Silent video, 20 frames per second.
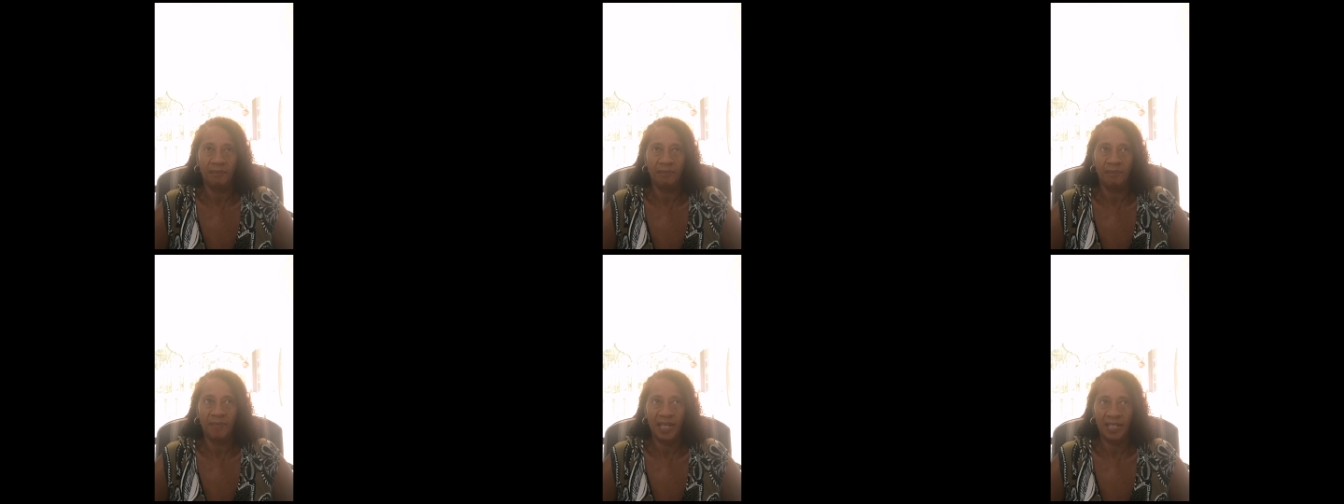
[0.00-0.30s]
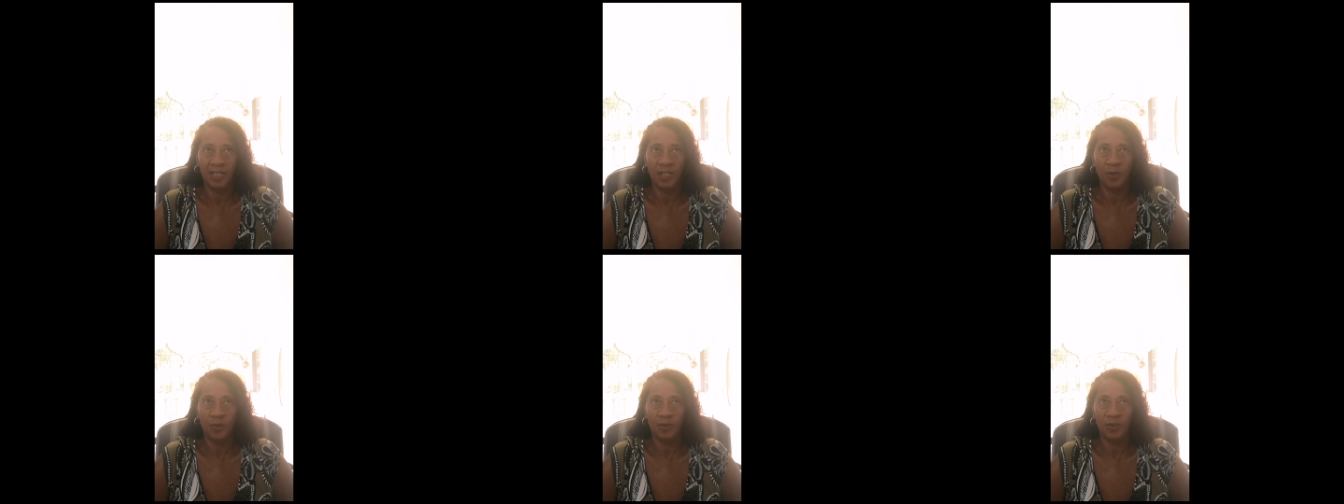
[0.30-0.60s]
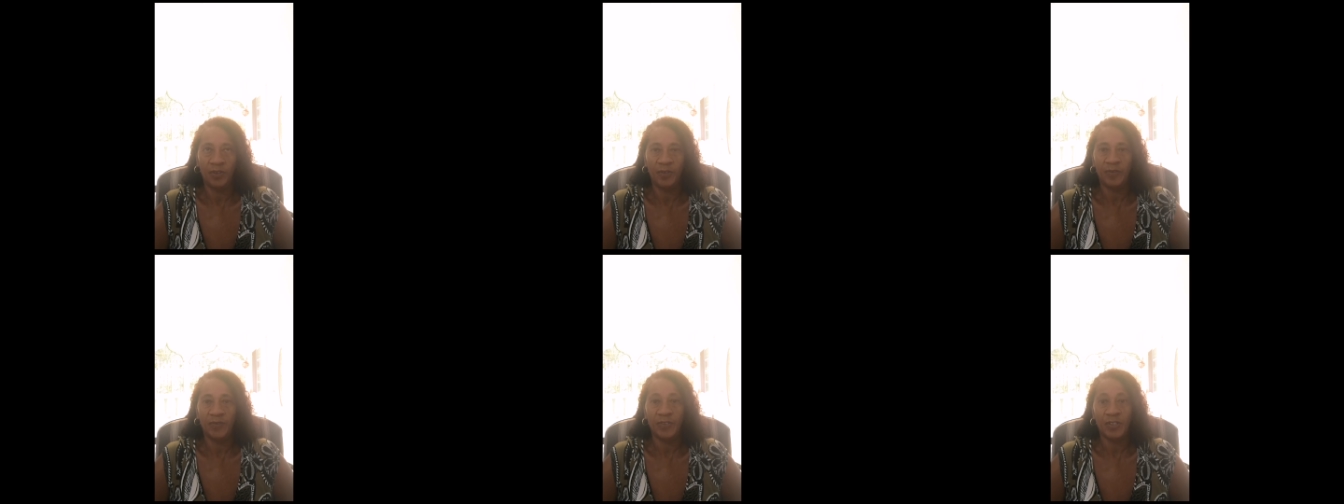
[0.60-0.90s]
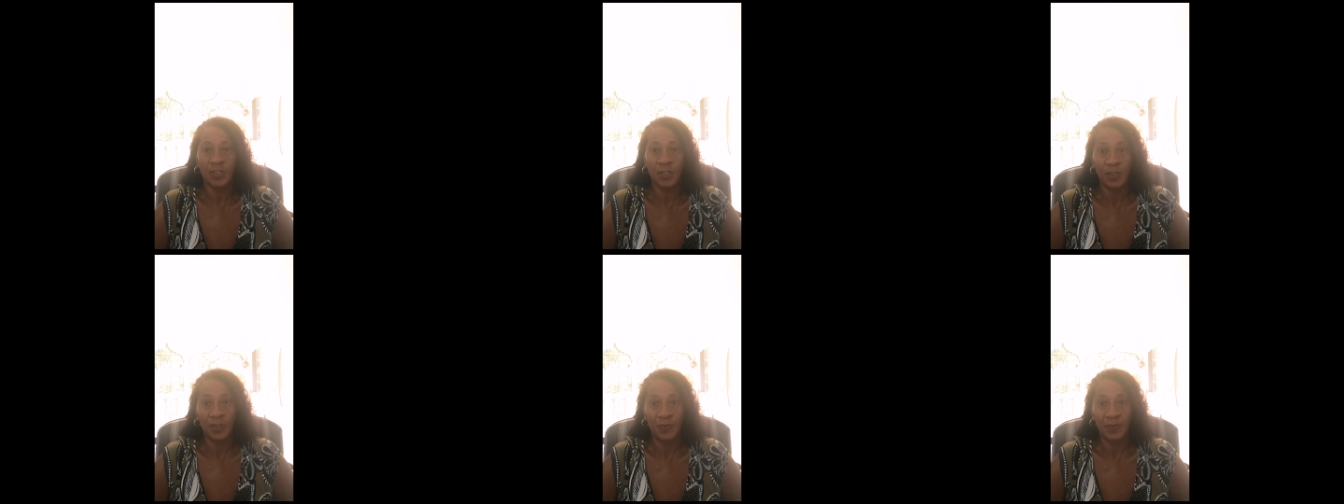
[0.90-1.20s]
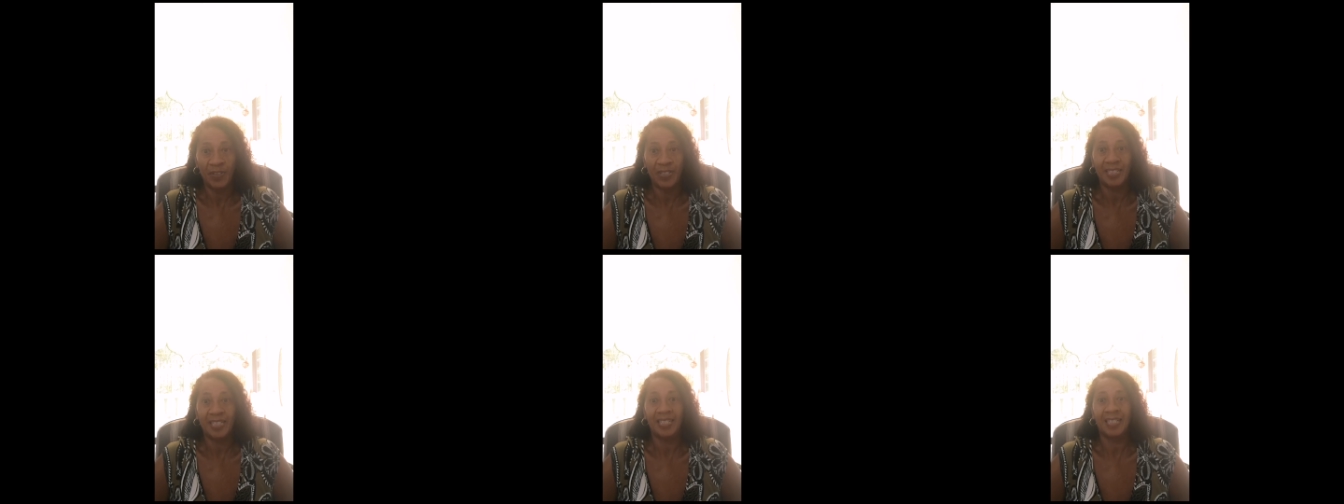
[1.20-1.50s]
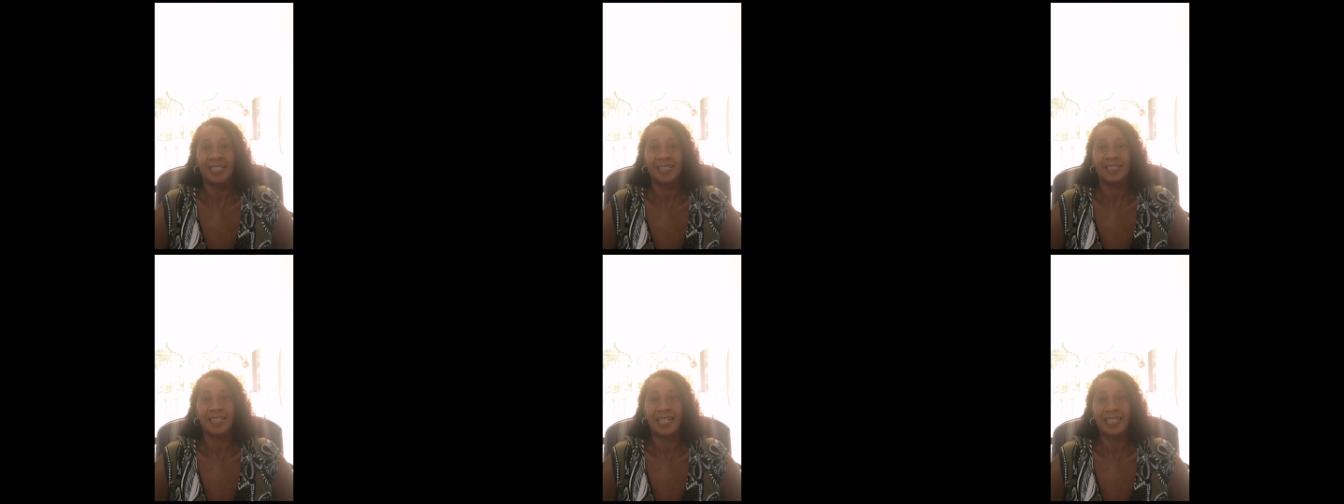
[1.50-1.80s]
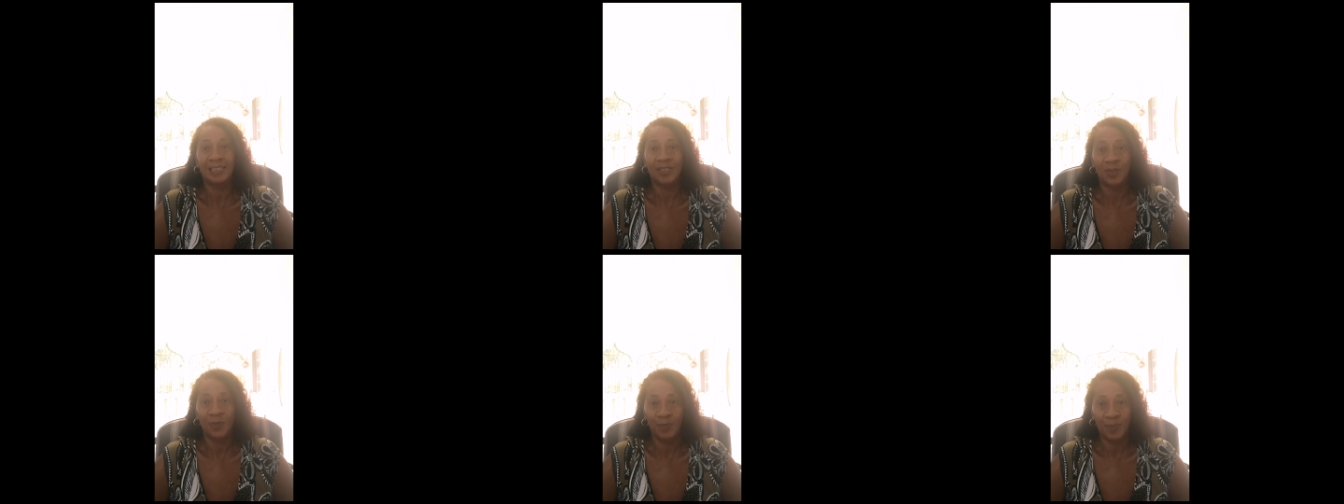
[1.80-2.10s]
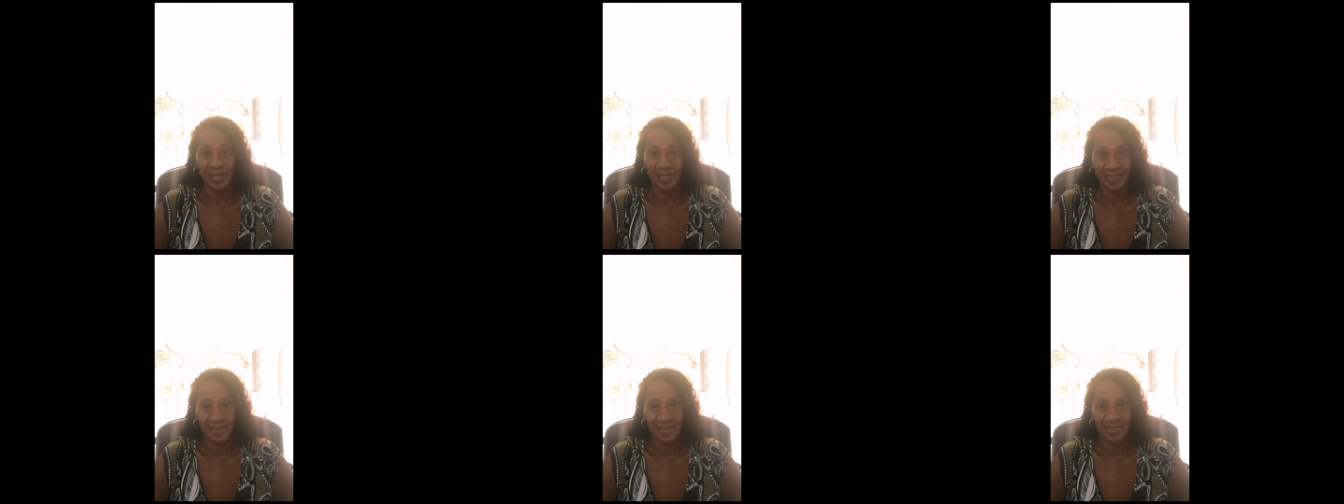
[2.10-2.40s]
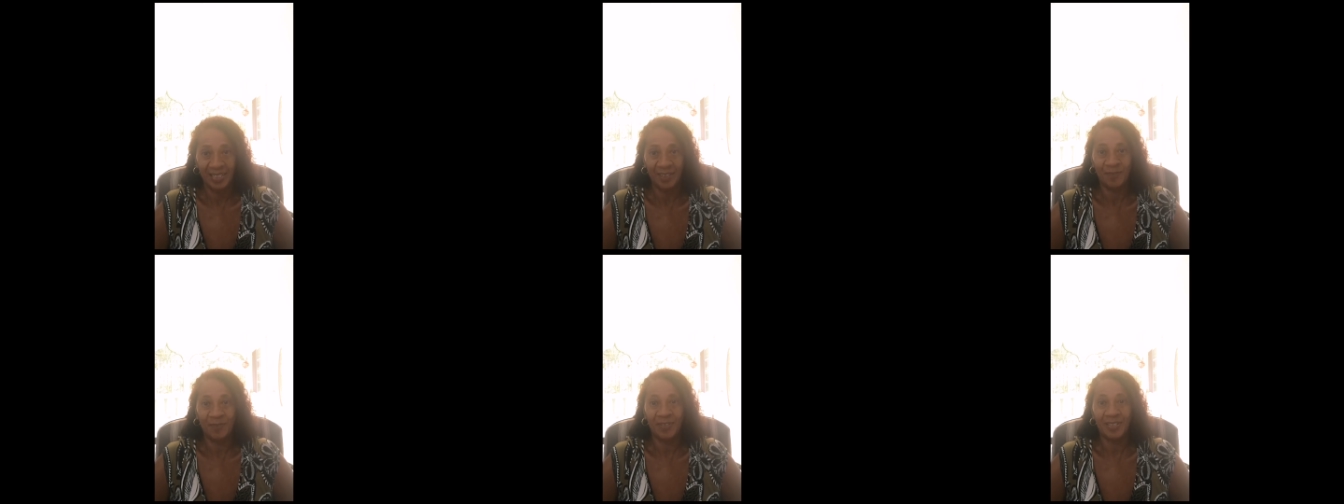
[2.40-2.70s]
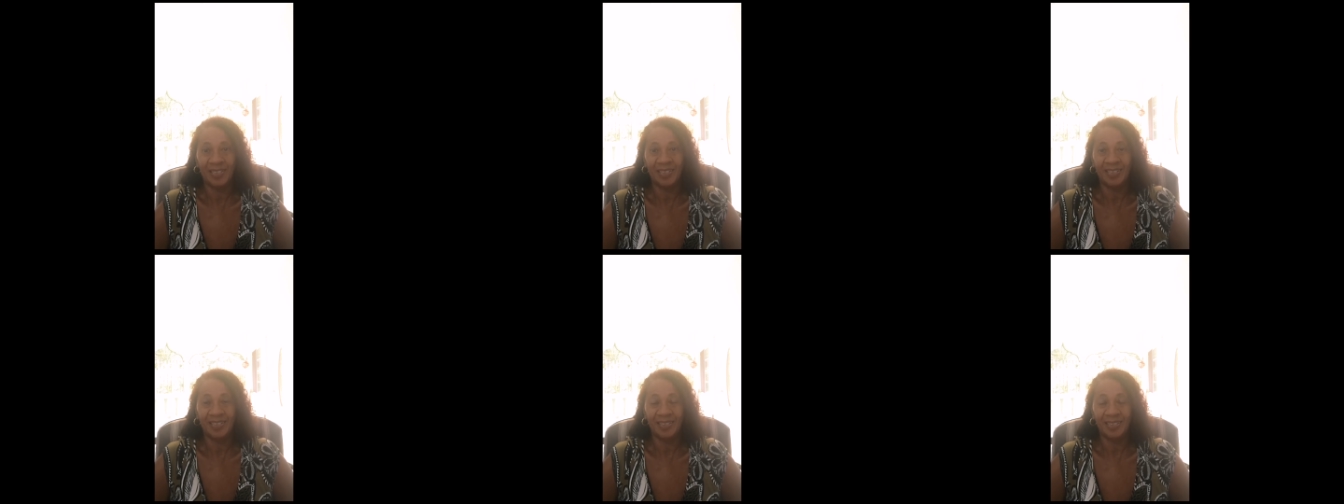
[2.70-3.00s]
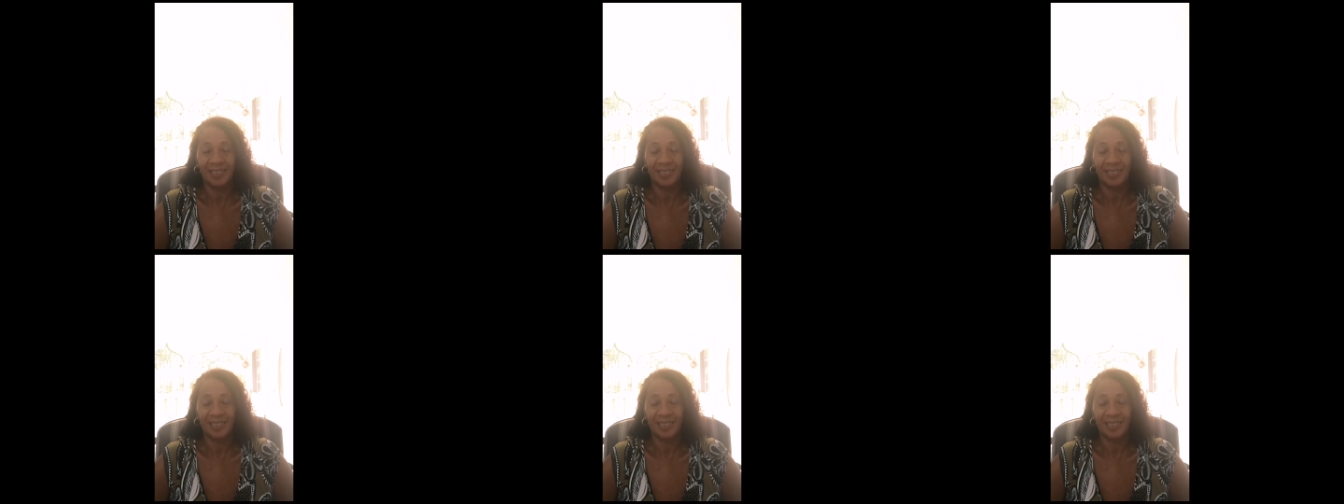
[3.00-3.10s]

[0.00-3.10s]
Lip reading: many other services as competitive as